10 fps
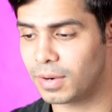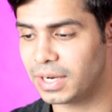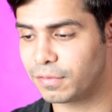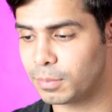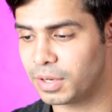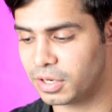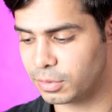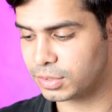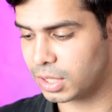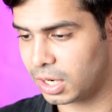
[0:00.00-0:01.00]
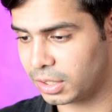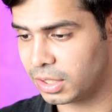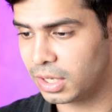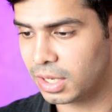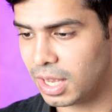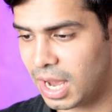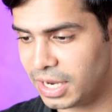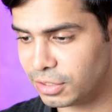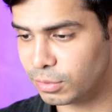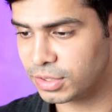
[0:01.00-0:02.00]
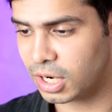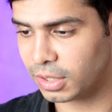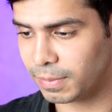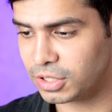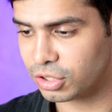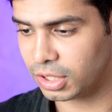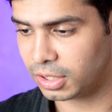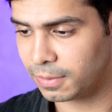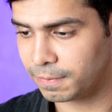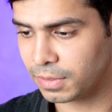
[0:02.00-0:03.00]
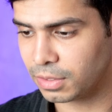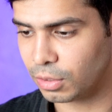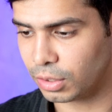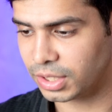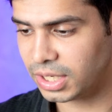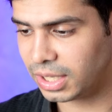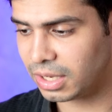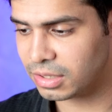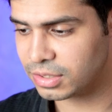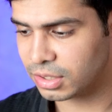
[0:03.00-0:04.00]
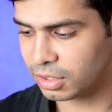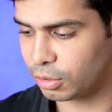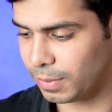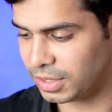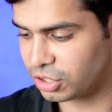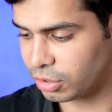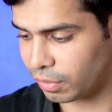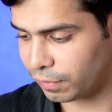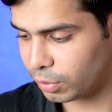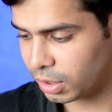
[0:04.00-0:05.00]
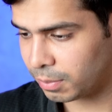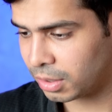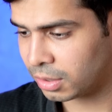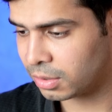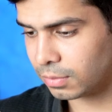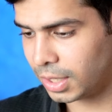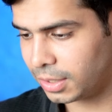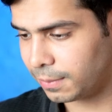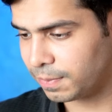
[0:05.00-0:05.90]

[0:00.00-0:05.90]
Right from here, you start, and you start mentioning your details. You mention your phone number, right?